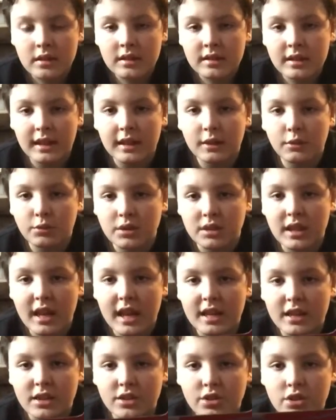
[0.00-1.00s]
It's like a little
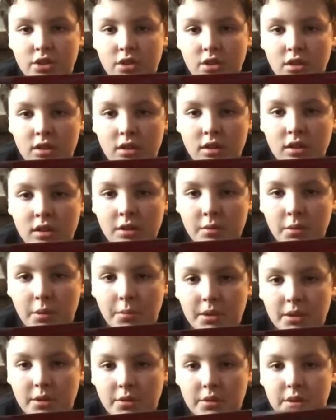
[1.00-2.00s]
stage.
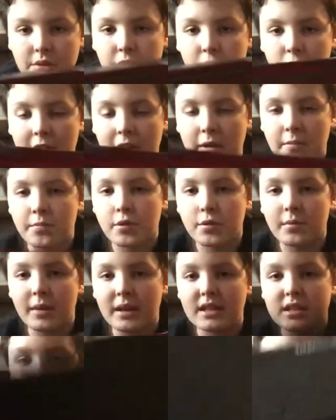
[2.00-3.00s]
Probably use this for, my
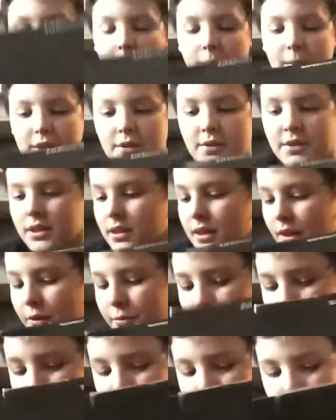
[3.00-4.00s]
sister could probably use this little
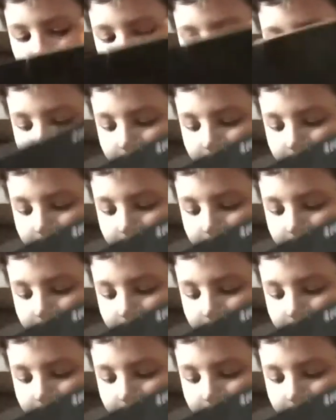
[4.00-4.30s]
project or